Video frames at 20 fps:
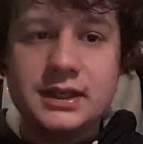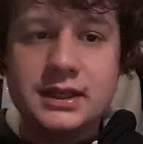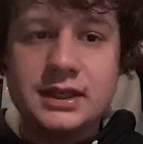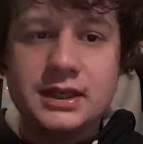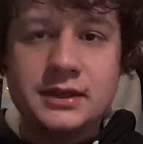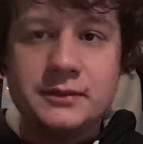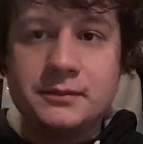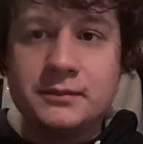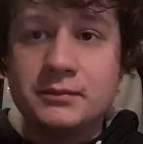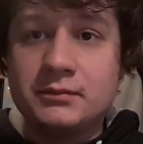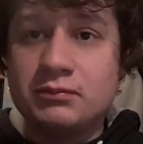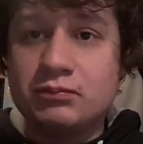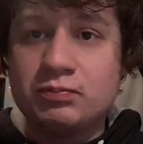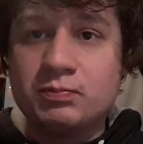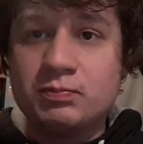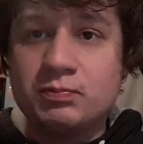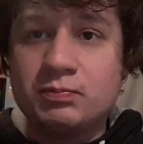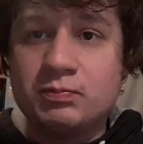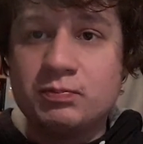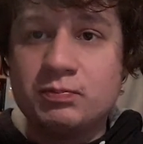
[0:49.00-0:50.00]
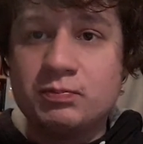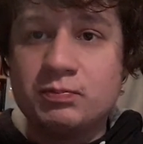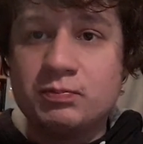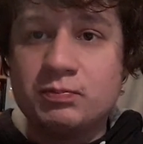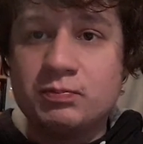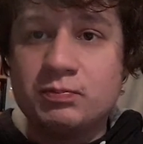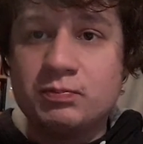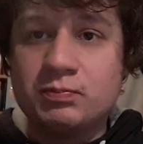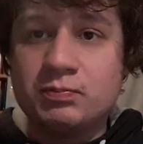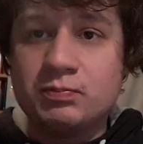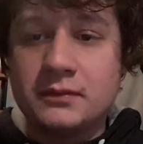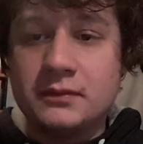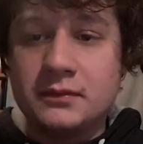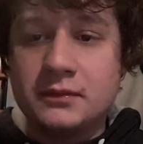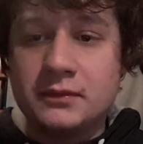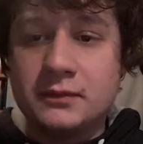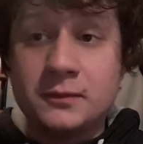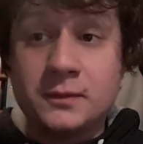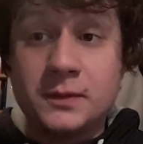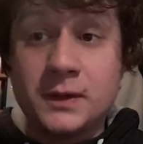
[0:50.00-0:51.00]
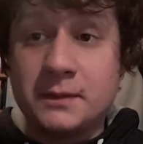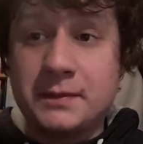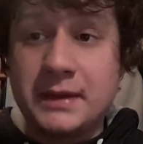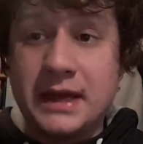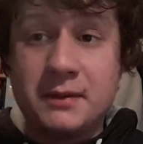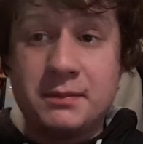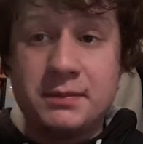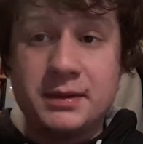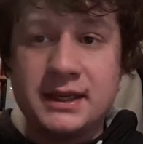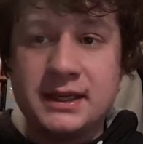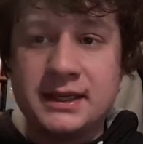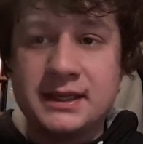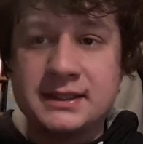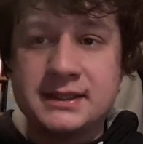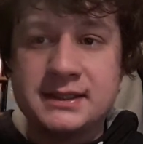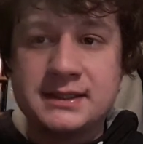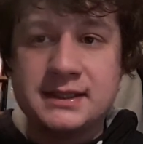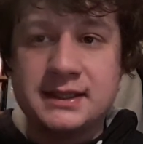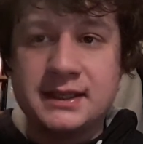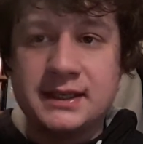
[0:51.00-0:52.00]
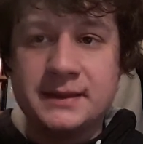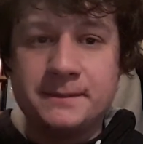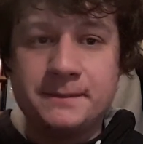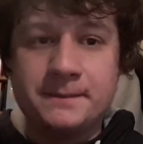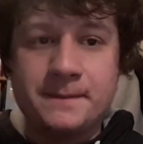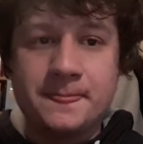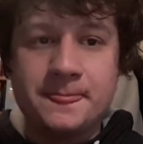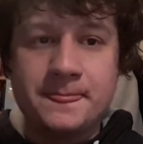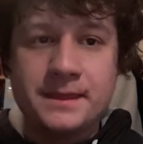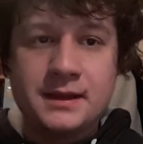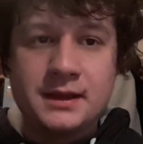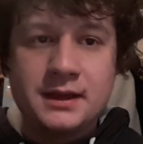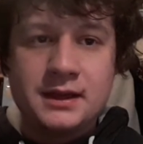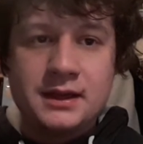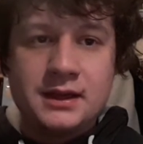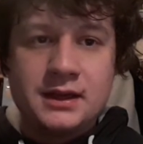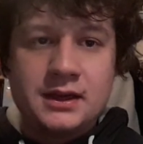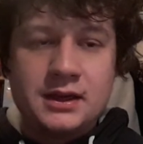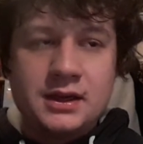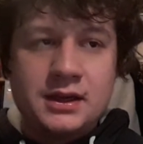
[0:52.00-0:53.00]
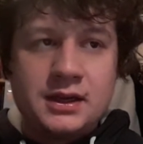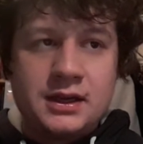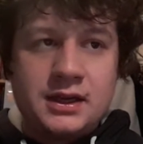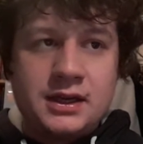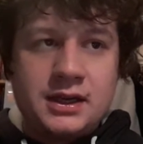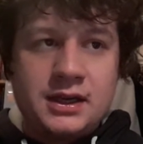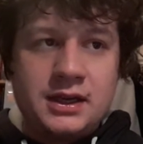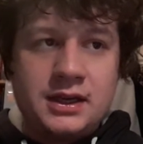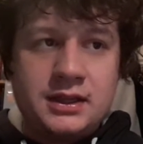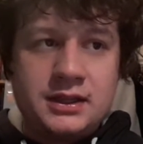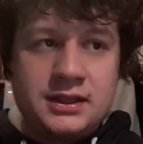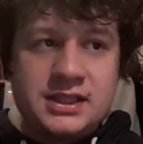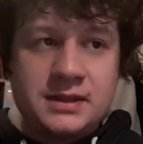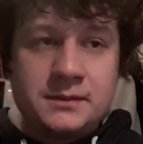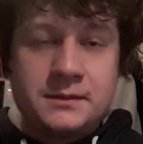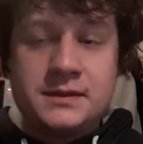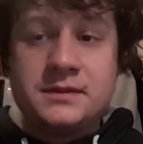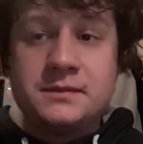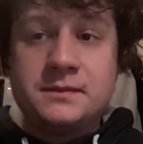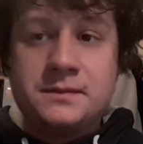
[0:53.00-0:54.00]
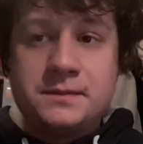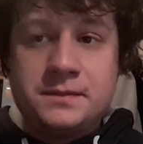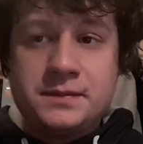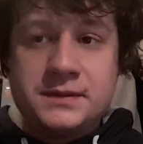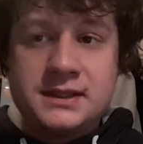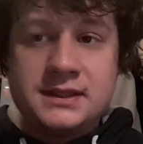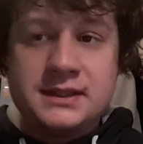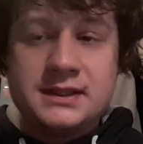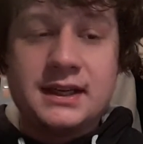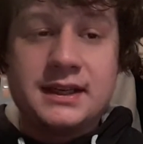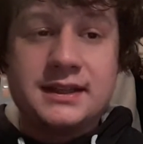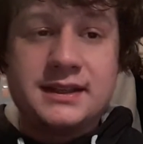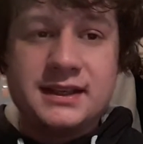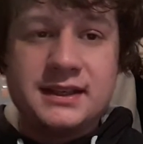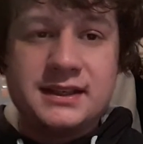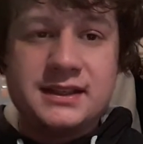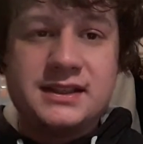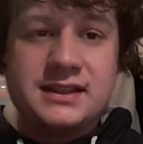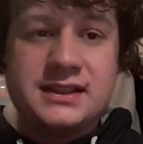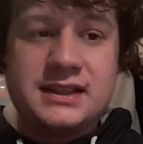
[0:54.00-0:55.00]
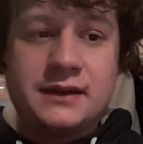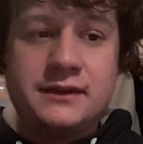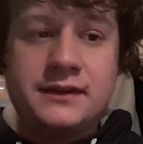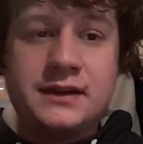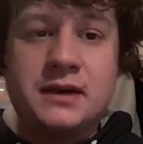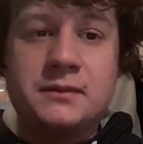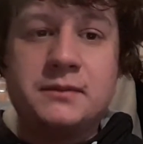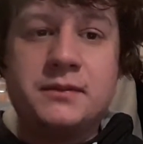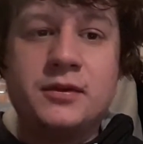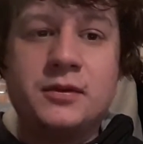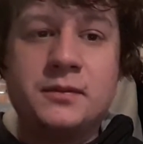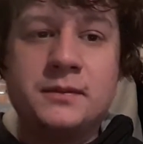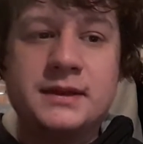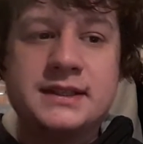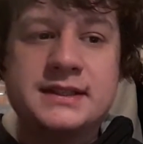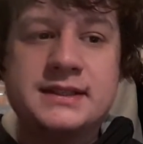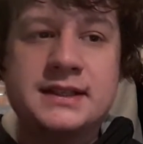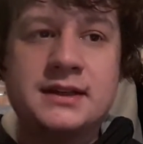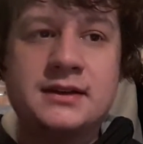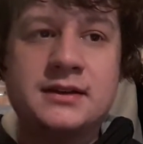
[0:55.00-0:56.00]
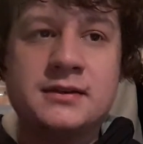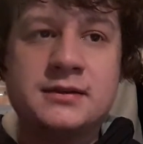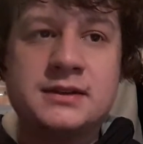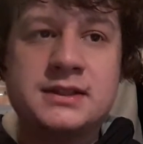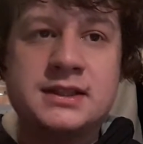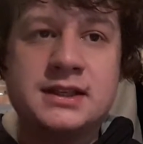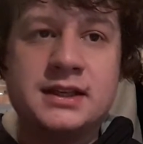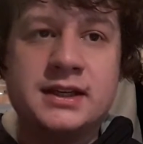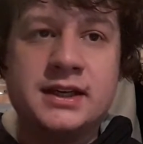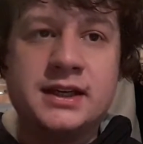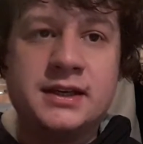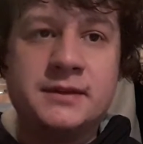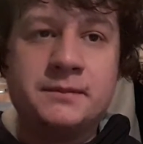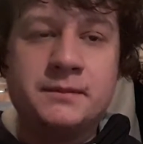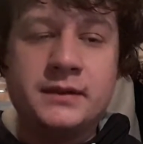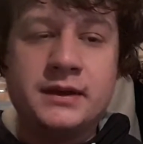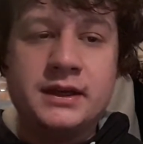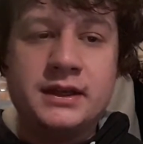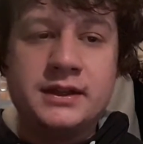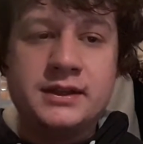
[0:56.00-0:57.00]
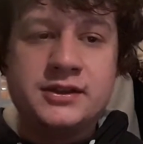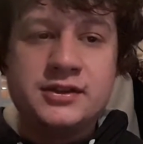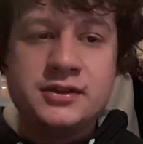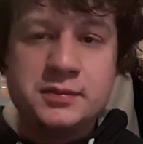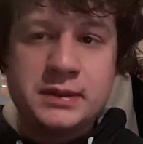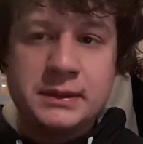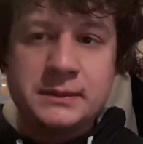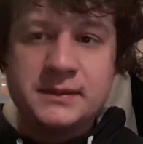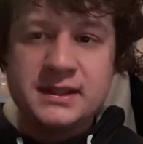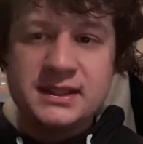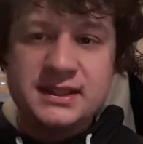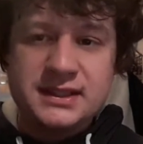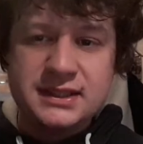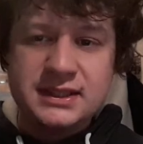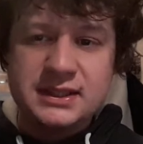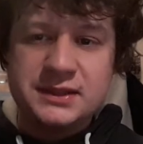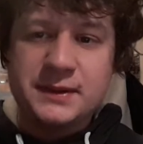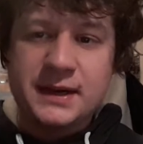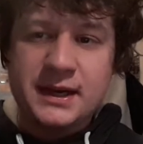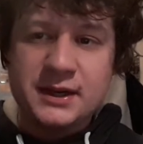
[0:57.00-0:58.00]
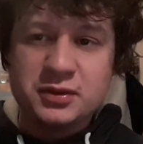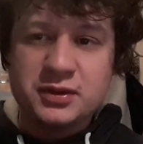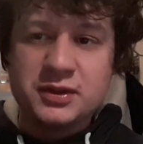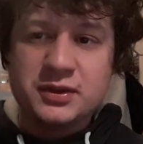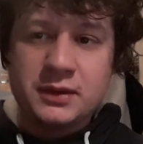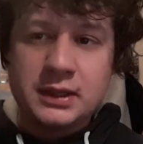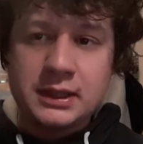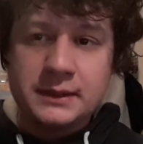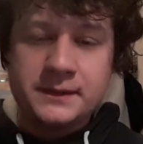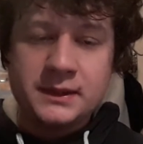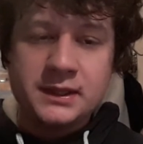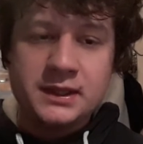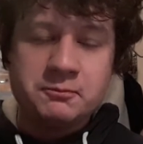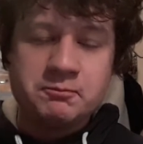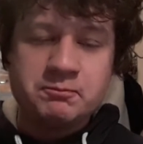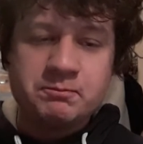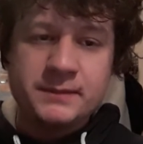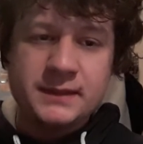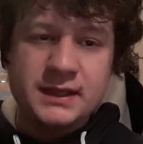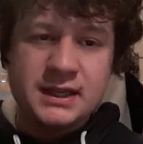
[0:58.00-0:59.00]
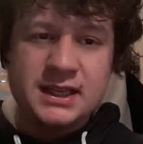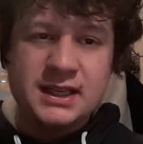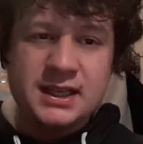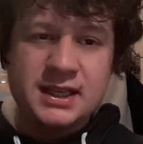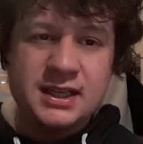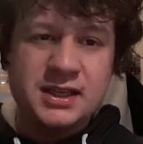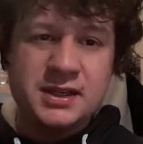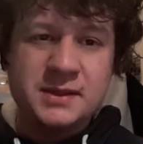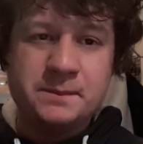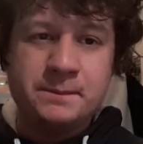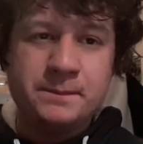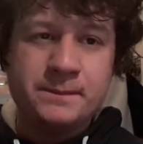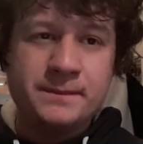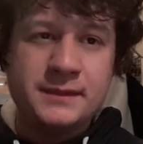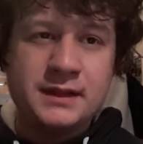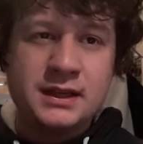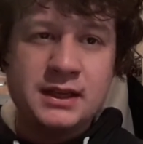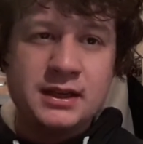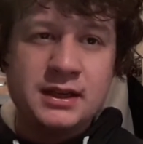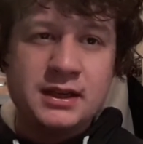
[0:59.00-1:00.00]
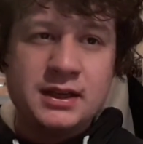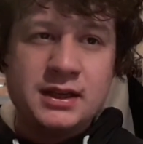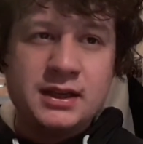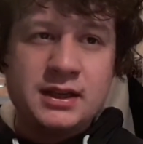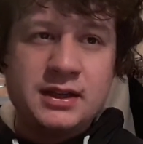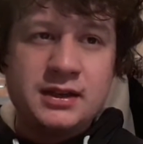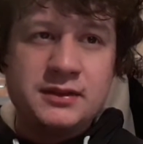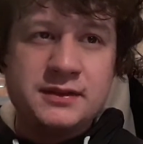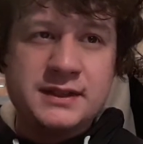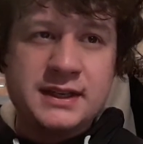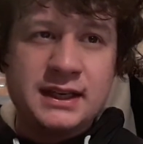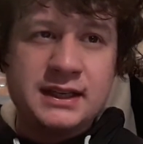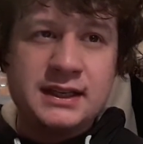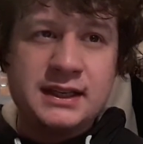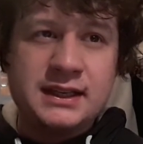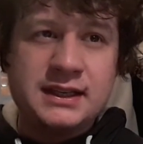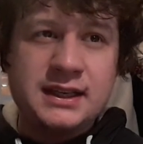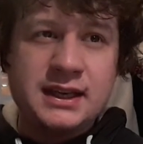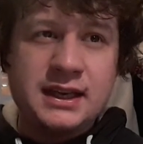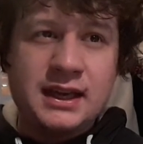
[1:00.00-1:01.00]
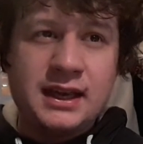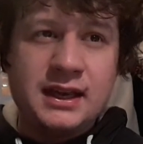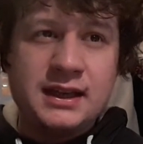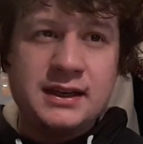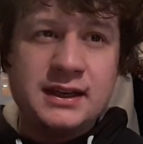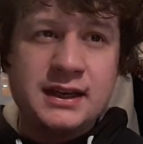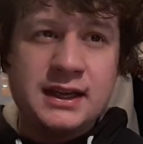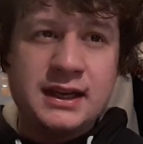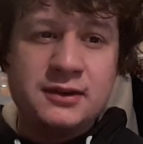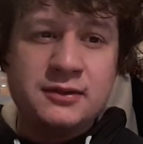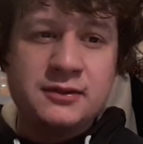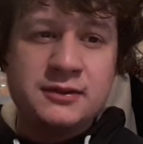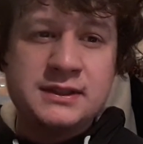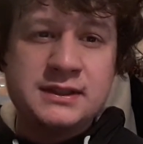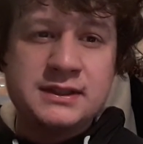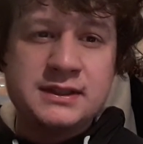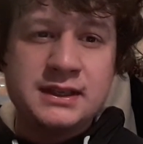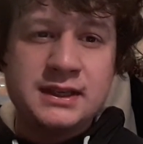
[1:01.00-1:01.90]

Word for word: Um, well, far better players. Um, in the championship season, I think he definitely outperformed Lascelles. Um, in the two Premier League seasons we had under Rafa, um, He's kind of like in and out.